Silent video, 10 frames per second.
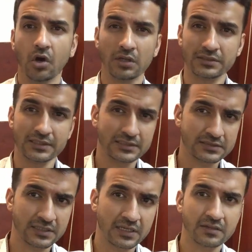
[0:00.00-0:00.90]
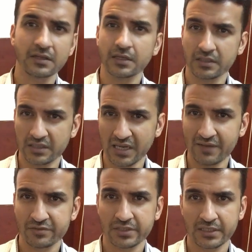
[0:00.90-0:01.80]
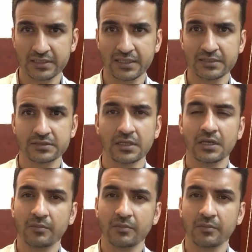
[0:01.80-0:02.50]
on these dates you have to take a test,